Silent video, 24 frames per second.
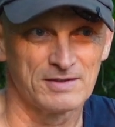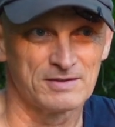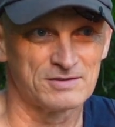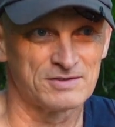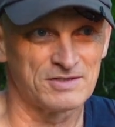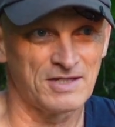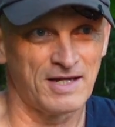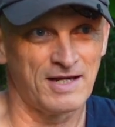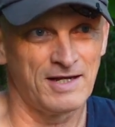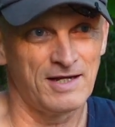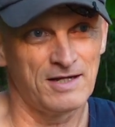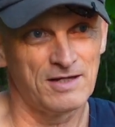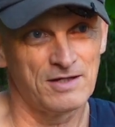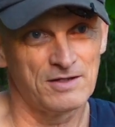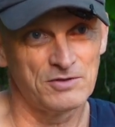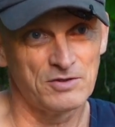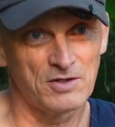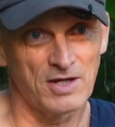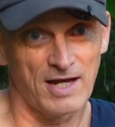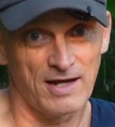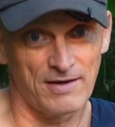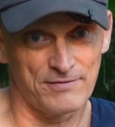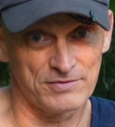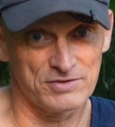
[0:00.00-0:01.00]
Say
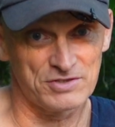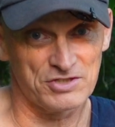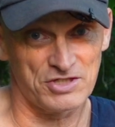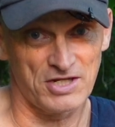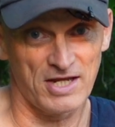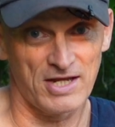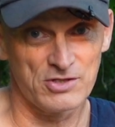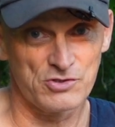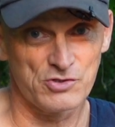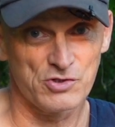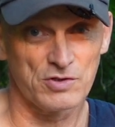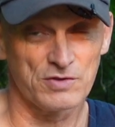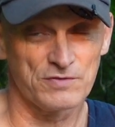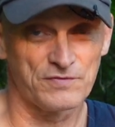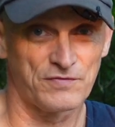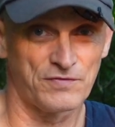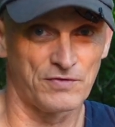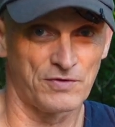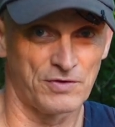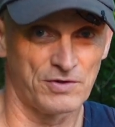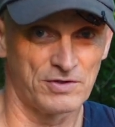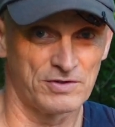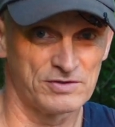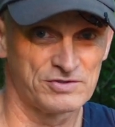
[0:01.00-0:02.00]
you have it scheduled
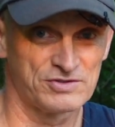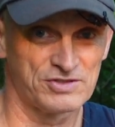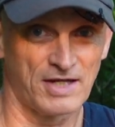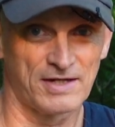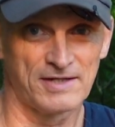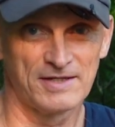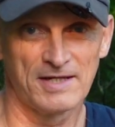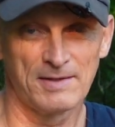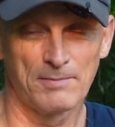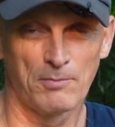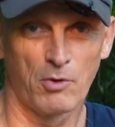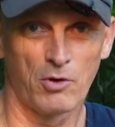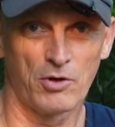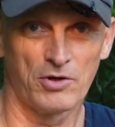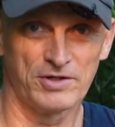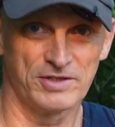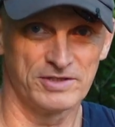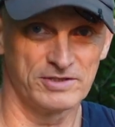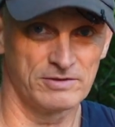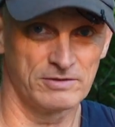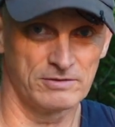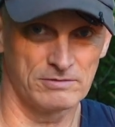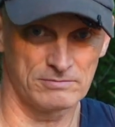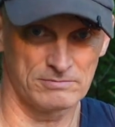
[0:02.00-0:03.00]
for Sunday
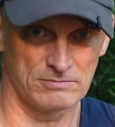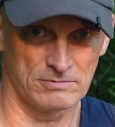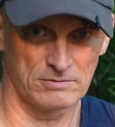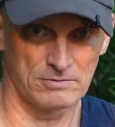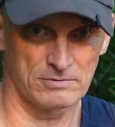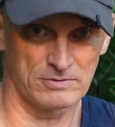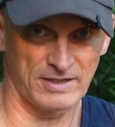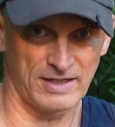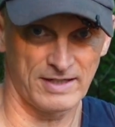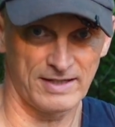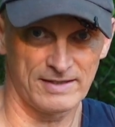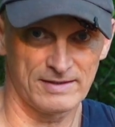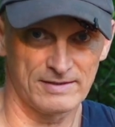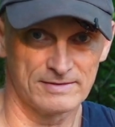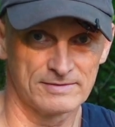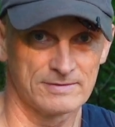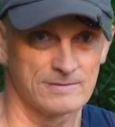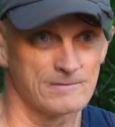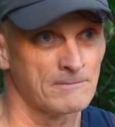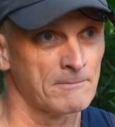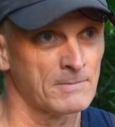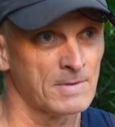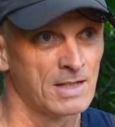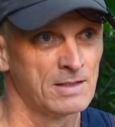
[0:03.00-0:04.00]
morning, okay,
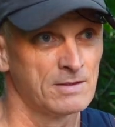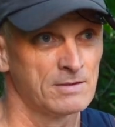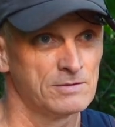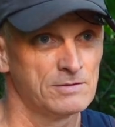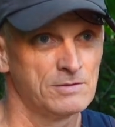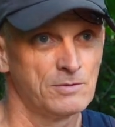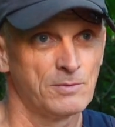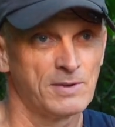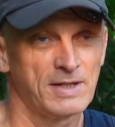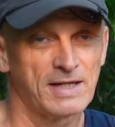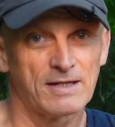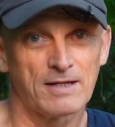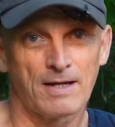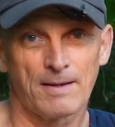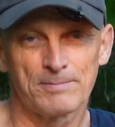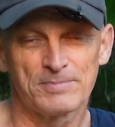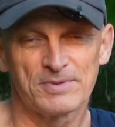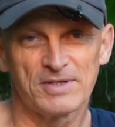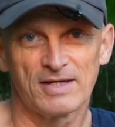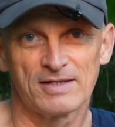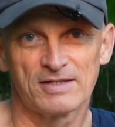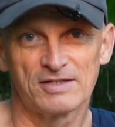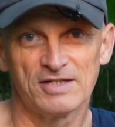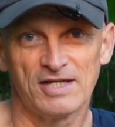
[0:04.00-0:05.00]
and you wake
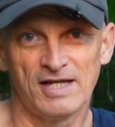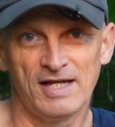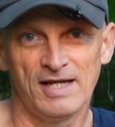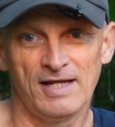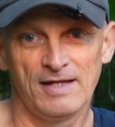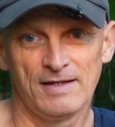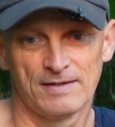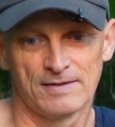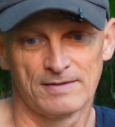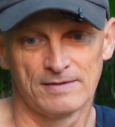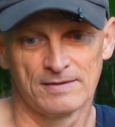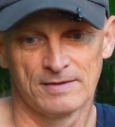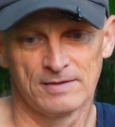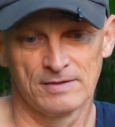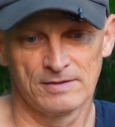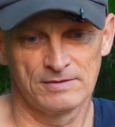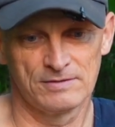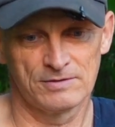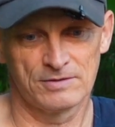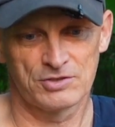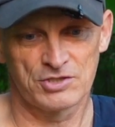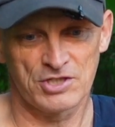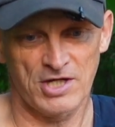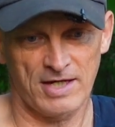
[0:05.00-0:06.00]
up that day,
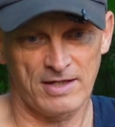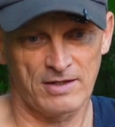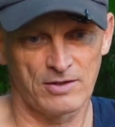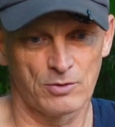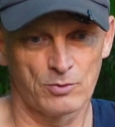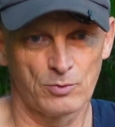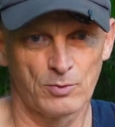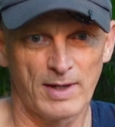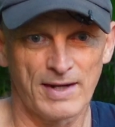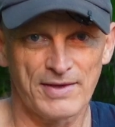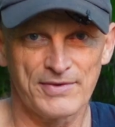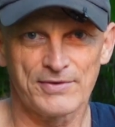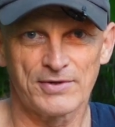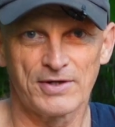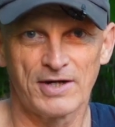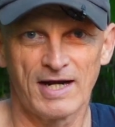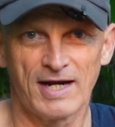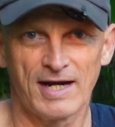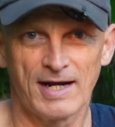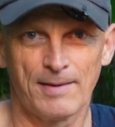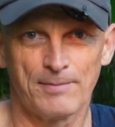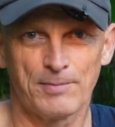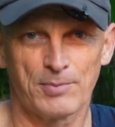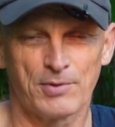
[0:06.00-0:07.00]
you check your weather
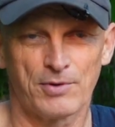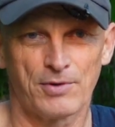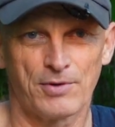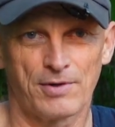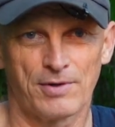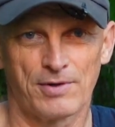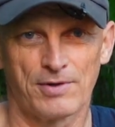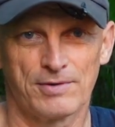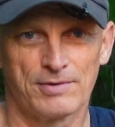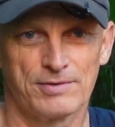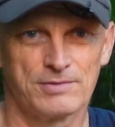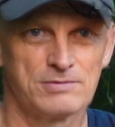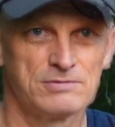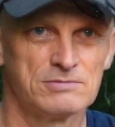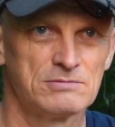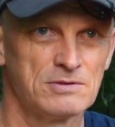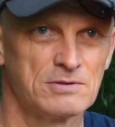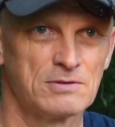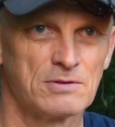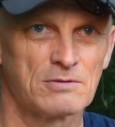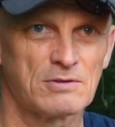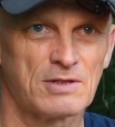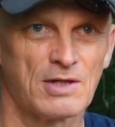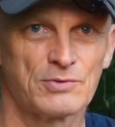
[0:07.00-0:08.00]
app, or
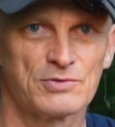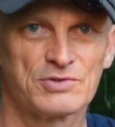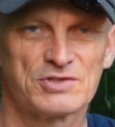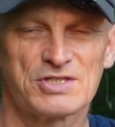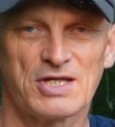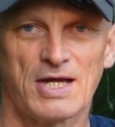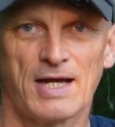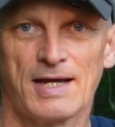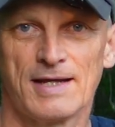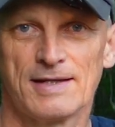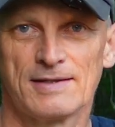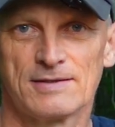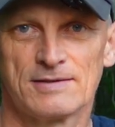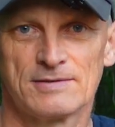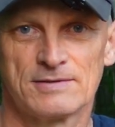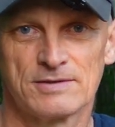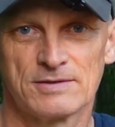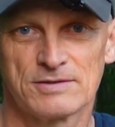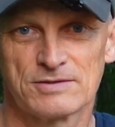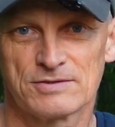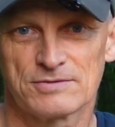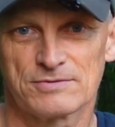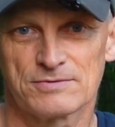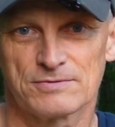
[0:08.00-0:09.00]
you look outside and
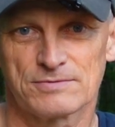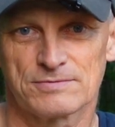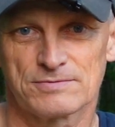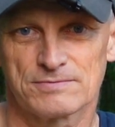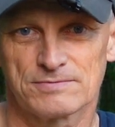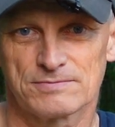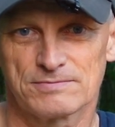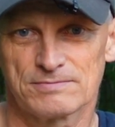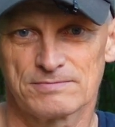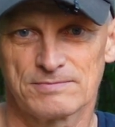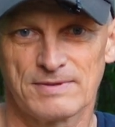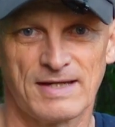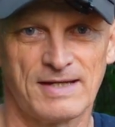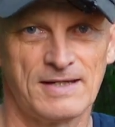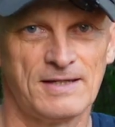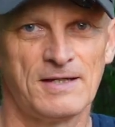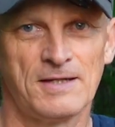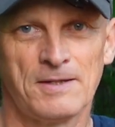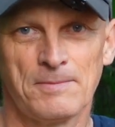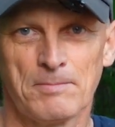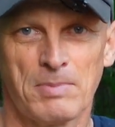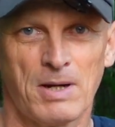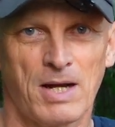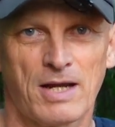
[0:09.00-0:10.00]
it's
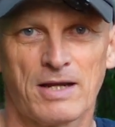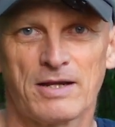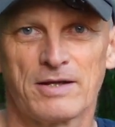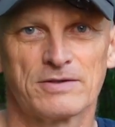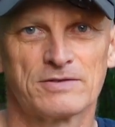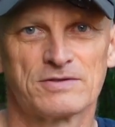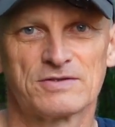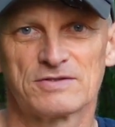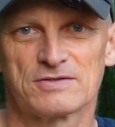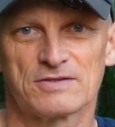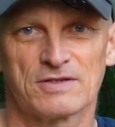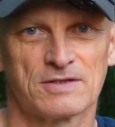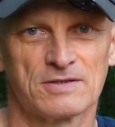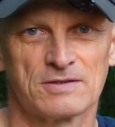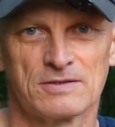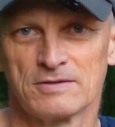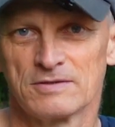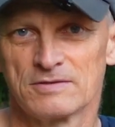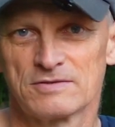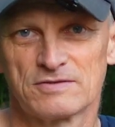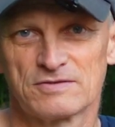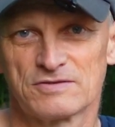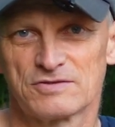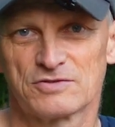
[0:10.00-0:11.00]
raining buckets and
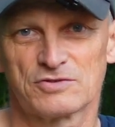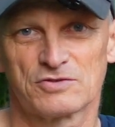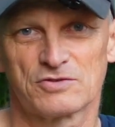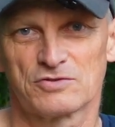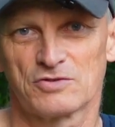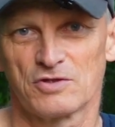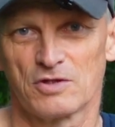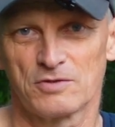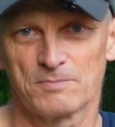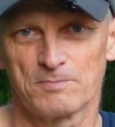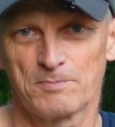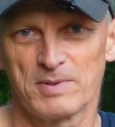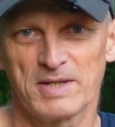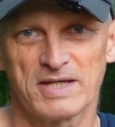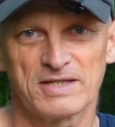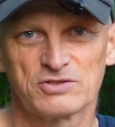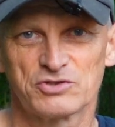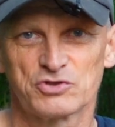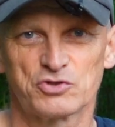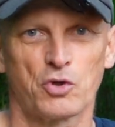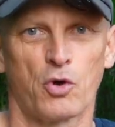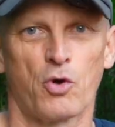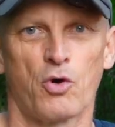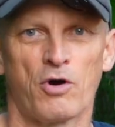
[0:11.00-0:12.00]
it's a big
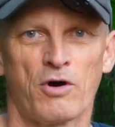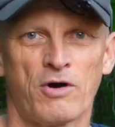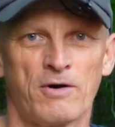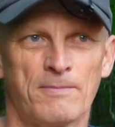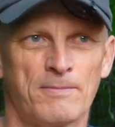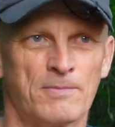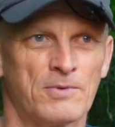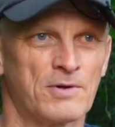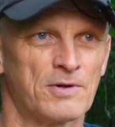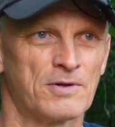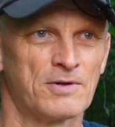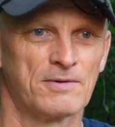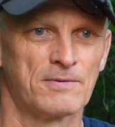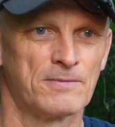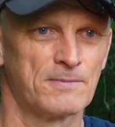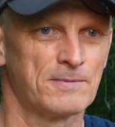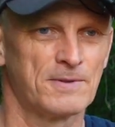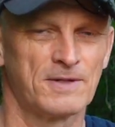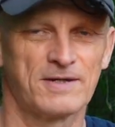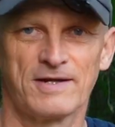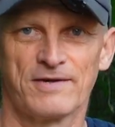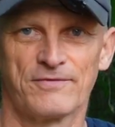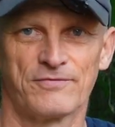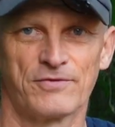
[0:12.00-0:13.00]
storm or
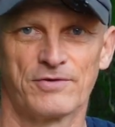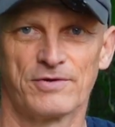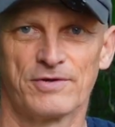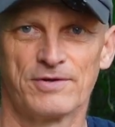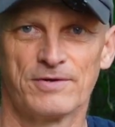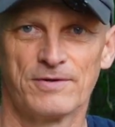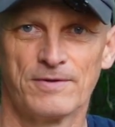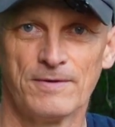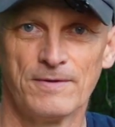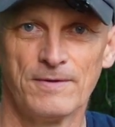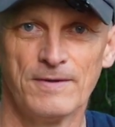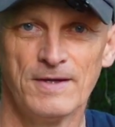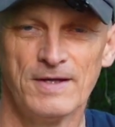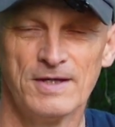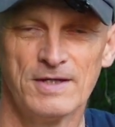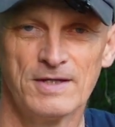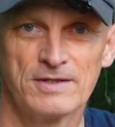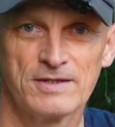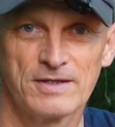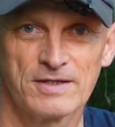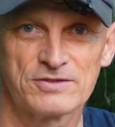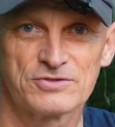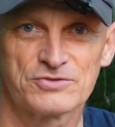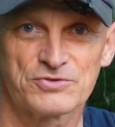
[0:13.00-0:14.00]
whatever, you know,
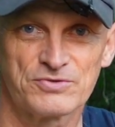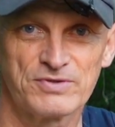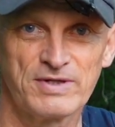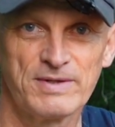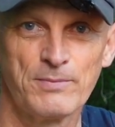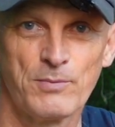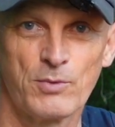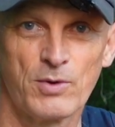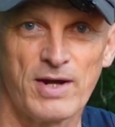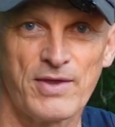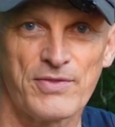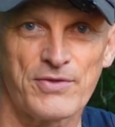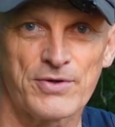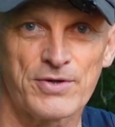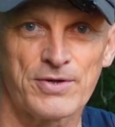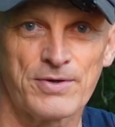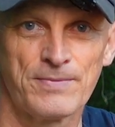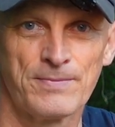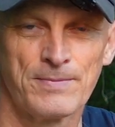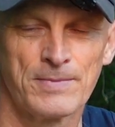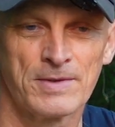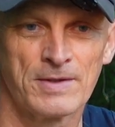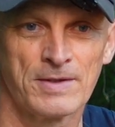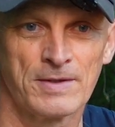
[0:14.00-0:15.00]
extreme weather.